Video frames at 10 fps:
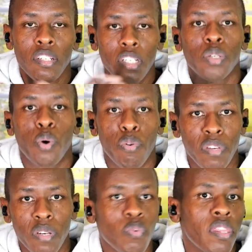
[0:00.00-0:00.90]
treat
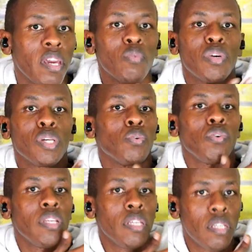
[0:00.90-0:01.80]
COVID with the education
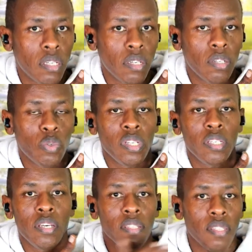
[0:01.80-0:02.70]
you did
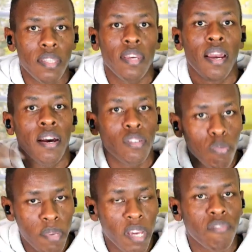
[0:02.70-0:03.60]
20 years. There has
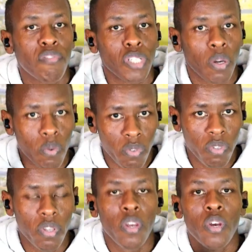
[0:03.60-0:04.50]
to be a refresher
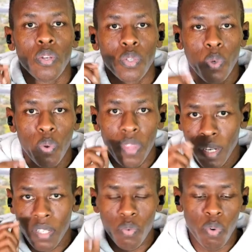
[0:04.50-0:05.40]
course. So
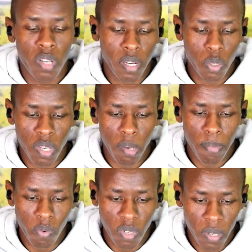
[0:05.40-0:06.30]
that is what they're talking
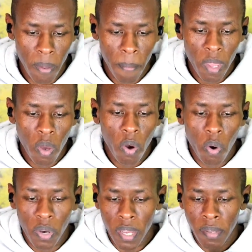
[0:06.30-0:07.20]
about,
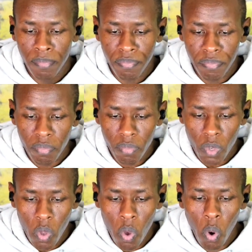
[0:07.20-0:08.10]
okay?
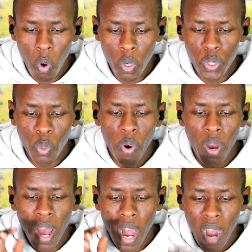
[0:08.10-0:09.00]
Also,
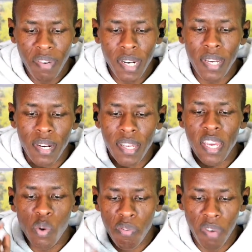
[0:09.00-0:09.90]
have a degree
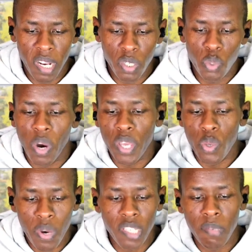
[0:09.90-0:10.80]
equivalent to a
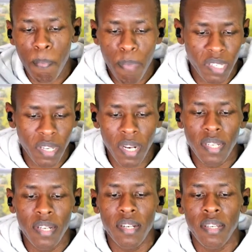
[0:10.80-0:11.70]
US bachelor
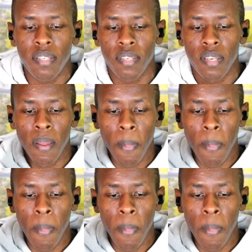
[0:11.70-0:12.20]
degrees